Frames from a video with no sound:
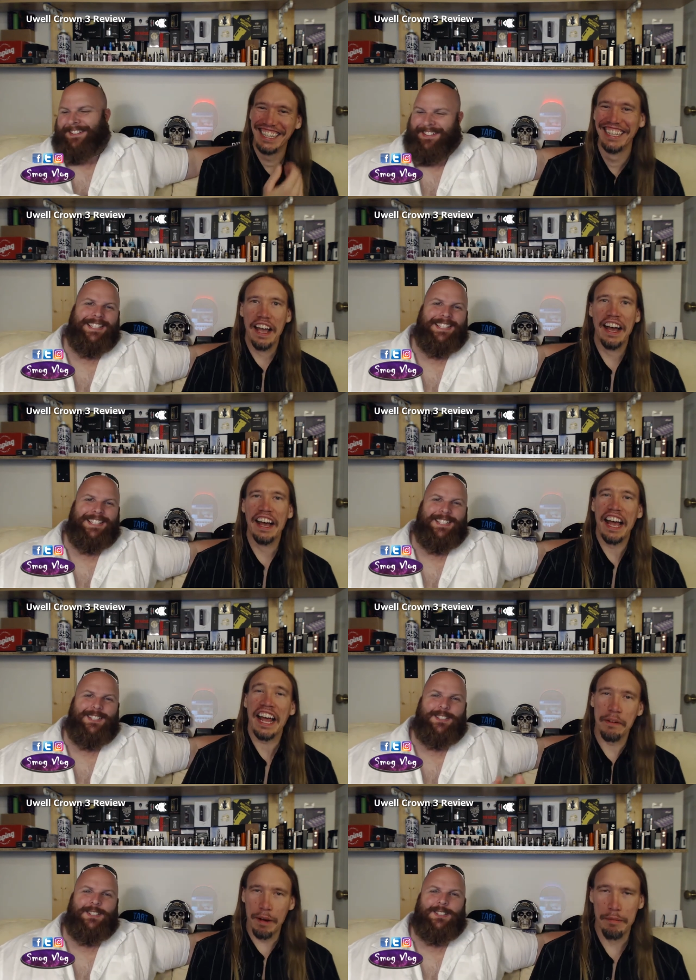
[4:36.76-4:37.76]
Speaker 1: yeah. Uh,
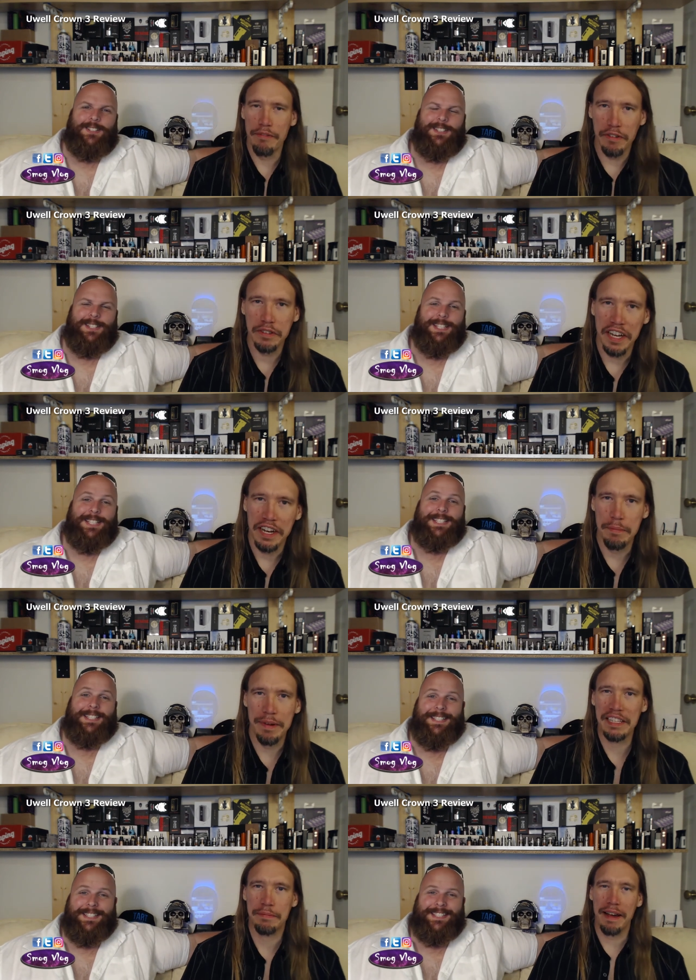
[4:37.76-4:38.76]
anyway, before Tony
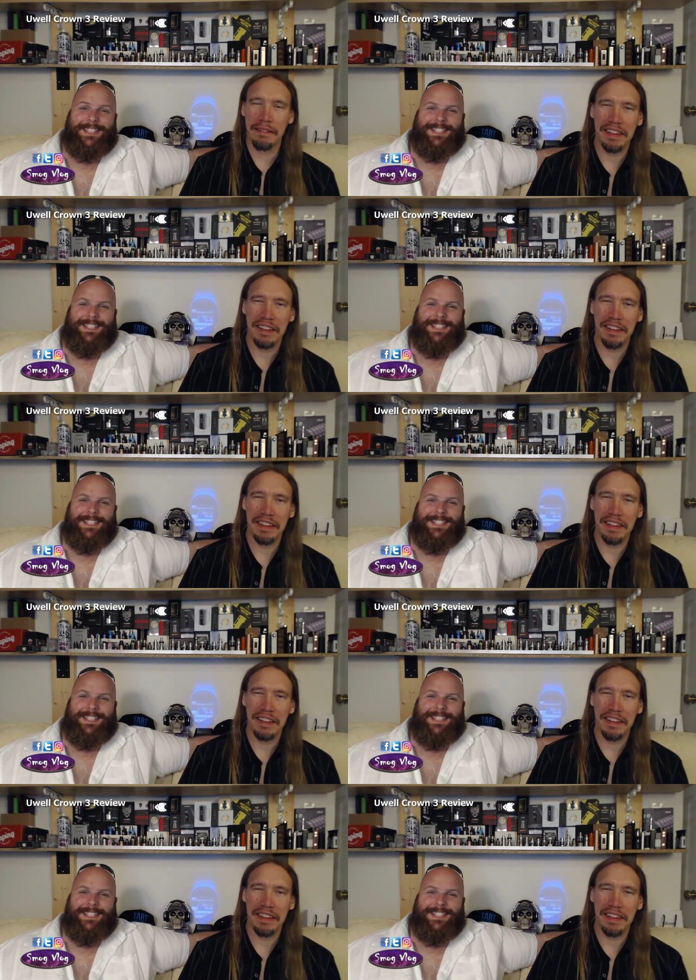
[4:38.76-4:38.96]
beats me